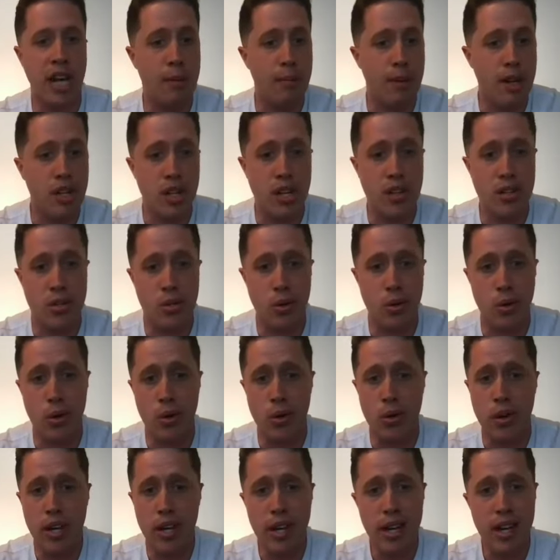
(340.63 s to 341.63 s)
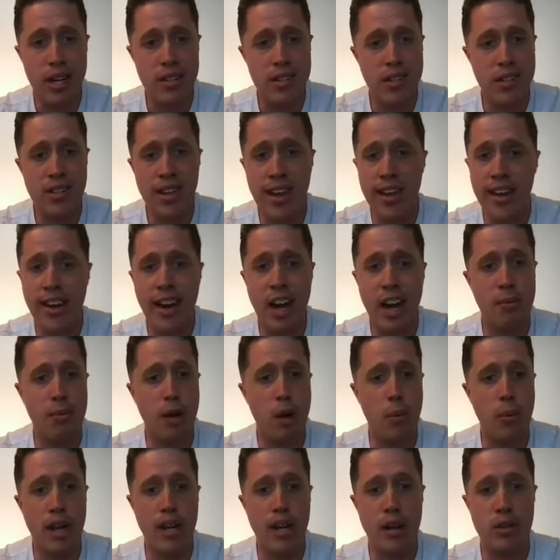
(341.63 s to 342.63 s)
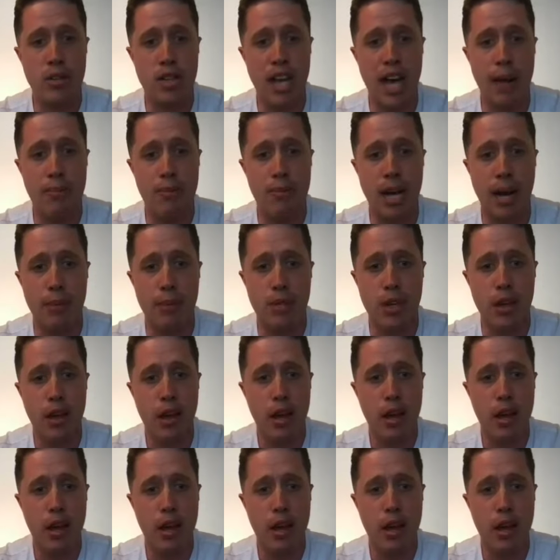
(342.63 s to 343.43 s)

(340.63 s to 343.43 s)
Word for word: imaging tool to take care of my Windows laptops.